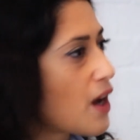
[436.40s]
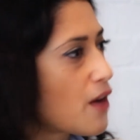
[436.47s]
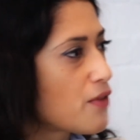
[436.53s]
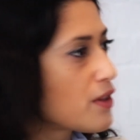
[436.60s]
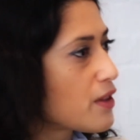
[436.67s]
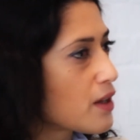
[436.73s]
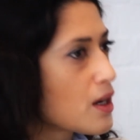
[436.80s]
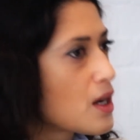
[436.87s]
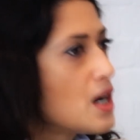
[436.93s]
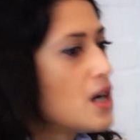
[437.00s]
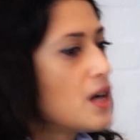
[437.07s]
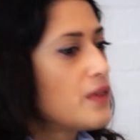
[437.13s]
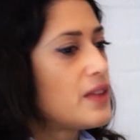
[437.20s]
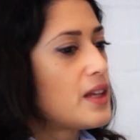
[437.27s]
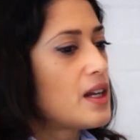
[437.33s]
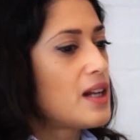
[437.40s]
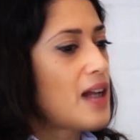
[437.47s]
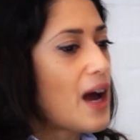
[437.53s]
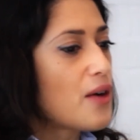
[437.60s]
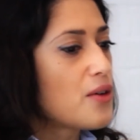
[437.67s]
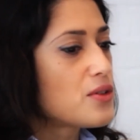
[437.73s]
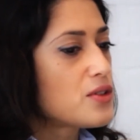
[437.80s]
Everything. That
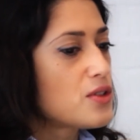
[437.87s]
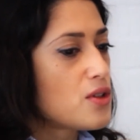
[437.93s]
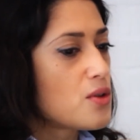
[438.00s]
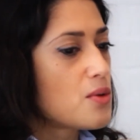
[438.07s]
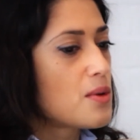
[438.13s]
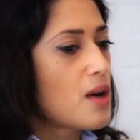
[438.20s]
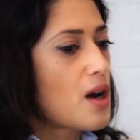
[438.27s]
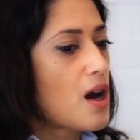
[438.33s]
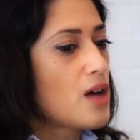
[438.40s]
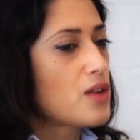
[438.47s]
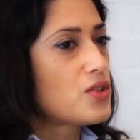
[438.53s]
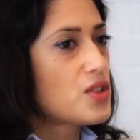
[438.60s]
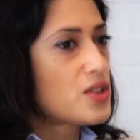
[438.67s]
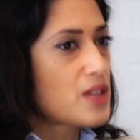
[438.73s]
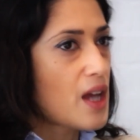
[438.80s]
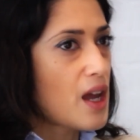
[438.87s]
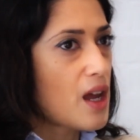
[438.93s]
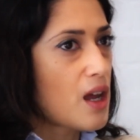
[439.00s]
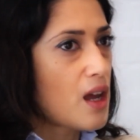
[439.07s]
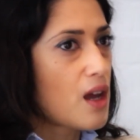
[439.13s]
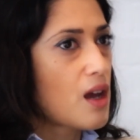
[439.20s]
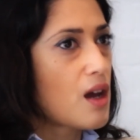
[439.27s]
allows you to
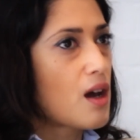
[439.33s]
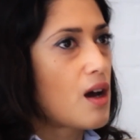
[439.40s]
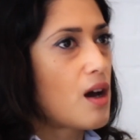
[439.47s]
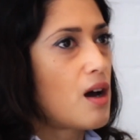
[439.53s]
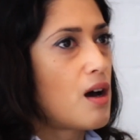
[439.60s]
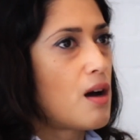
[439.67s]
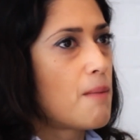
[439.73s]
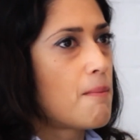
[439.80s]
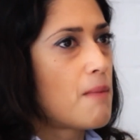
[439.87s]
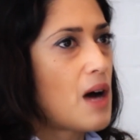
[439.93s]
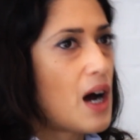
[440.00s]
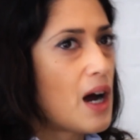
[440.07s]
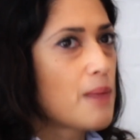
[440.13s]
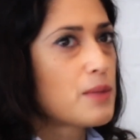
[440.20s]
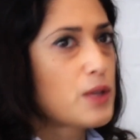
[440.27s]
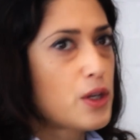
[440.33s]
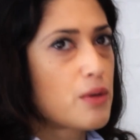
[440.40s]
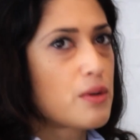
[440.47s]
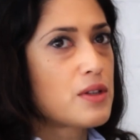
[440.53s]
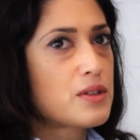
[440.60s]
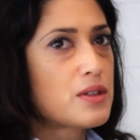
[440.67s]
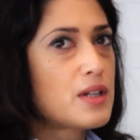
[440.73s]
say, I'm
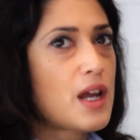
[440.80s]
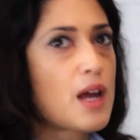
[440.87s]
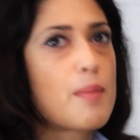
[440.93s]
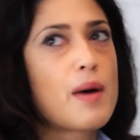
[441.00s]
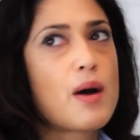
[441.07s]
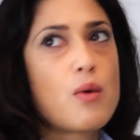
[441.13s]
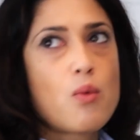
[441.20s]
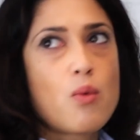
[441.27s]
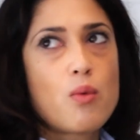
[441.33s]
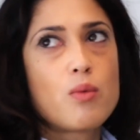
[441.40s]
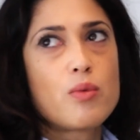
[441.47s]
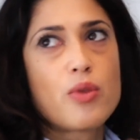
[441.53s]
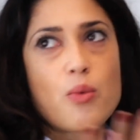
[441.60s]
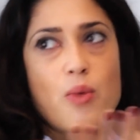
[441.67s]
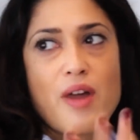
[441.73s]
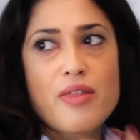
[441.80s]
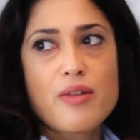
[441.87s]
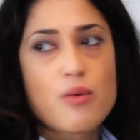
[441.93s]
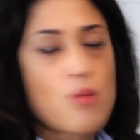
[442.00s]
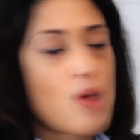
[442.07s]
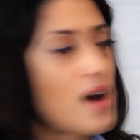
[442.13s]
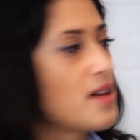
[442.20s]
curious today about the
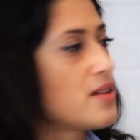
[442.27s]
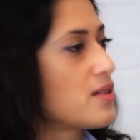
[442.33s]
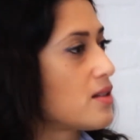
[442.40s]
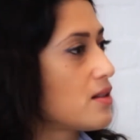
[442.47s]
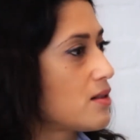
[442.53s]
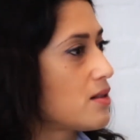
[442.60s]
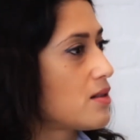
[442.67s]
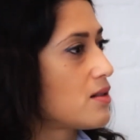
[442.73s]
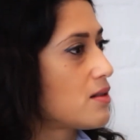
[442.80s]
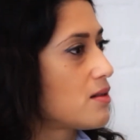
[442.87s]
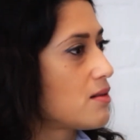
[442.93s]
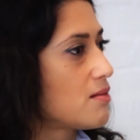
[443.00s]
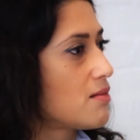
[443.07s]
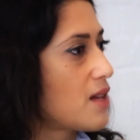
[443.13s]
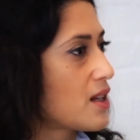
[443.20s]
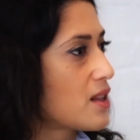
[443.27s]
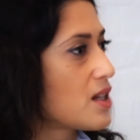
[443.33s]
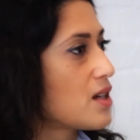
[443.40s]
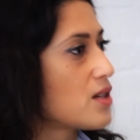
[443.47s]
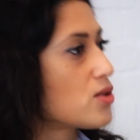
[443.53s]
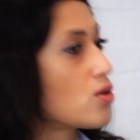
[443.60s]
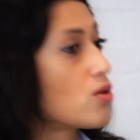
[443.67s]
weather. Why is it like
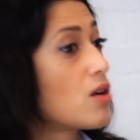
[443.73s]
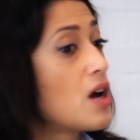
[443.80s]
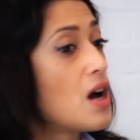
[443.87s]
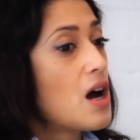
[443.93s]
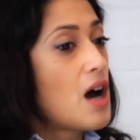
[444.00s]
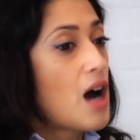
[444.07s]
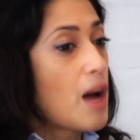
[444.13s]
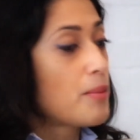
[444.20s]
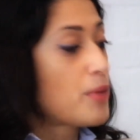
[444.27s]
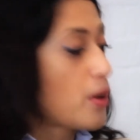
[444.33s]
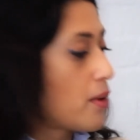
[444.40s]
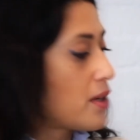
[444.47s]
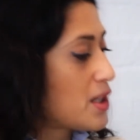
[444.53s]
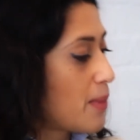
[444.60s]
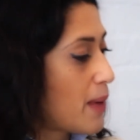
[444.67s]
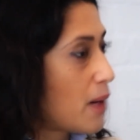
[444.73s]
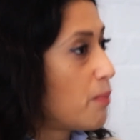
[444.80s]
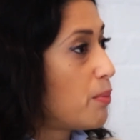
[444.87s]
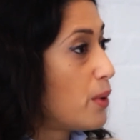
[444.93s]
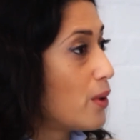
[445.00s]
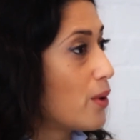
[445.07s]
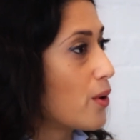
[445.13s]
this? Or I'm curious about a
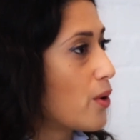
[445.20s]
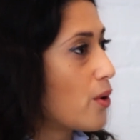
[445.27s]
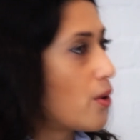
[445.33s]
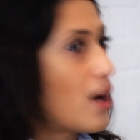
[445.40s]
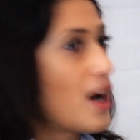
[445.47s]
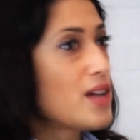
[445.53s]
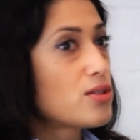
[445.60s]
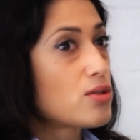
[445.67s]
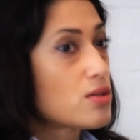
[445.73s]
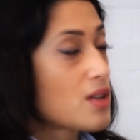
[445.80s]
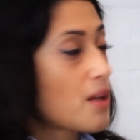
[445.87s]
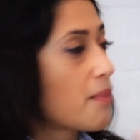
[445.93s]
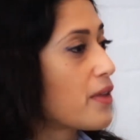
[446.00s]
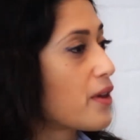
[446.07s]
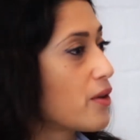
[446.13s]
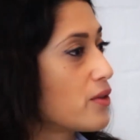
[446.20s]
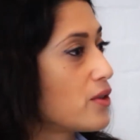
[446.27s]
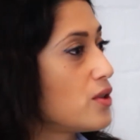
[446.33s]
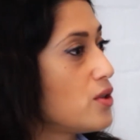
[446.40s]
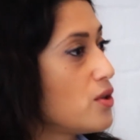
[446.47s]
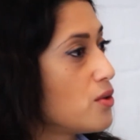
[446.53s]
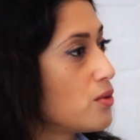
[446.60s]
book. Or I saw something on
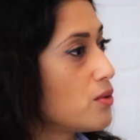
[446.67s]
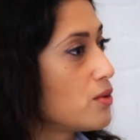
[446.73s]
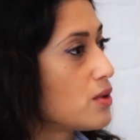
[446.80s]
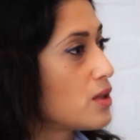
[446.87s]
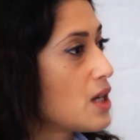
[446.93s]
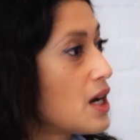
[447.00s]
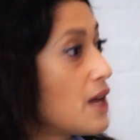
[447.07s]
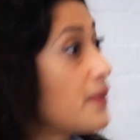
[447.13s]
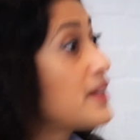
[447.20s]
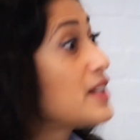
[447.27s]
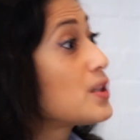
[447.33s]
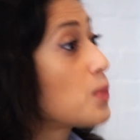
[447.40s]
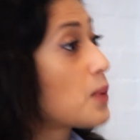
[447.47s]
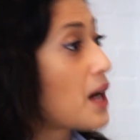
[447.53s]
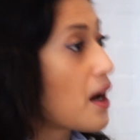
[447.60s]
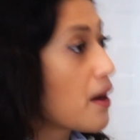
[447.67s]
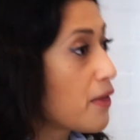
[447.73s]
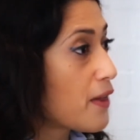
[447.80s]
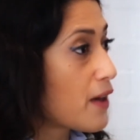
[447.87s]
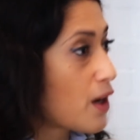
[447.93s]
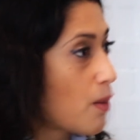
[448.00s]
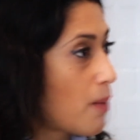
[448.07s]
the news. This is what I
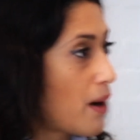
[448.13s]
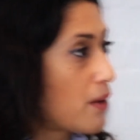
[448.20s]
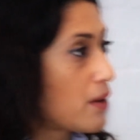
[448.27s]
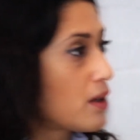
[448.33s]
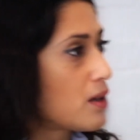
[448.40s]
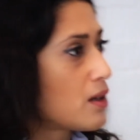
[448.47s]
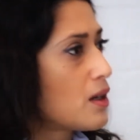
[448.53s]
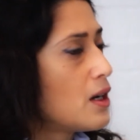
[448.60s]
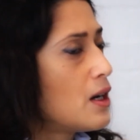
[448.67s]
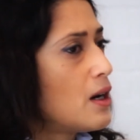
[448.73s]
think about it.